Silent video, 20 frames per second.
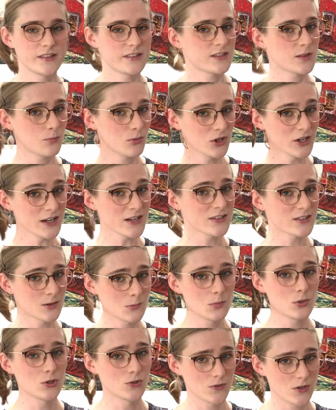It's a pretty
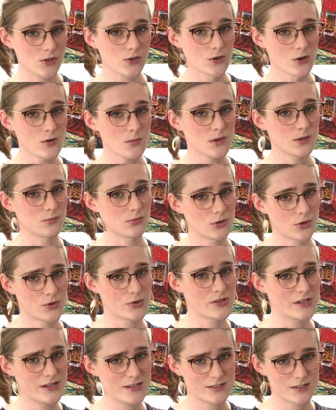simple recruitment
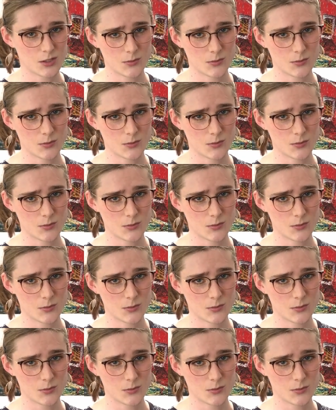process,